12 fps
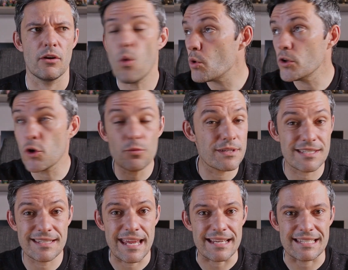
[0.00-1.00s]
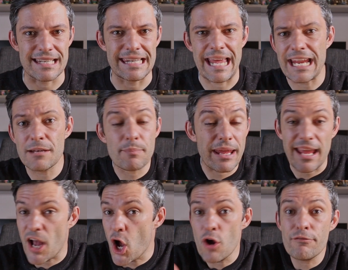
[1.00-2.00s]
All your mistakes laid
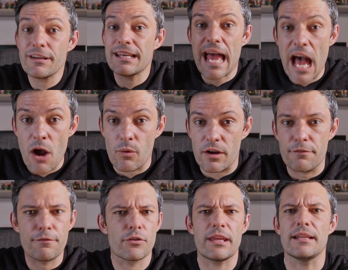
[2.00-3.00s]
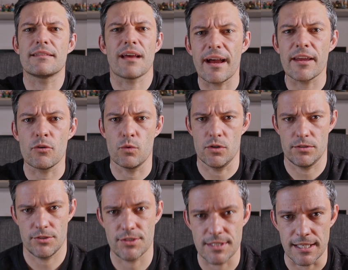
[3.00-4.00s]
bare over an hour for the entire world
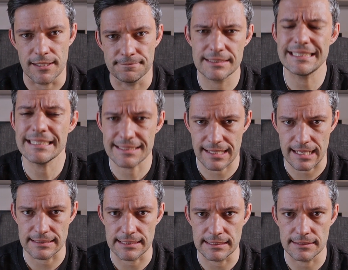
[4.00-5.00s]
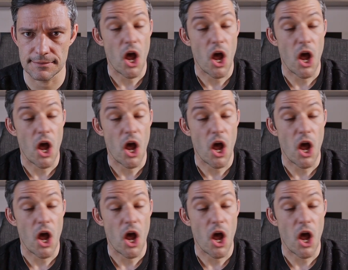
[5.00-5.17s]
to see. Sis Rassie.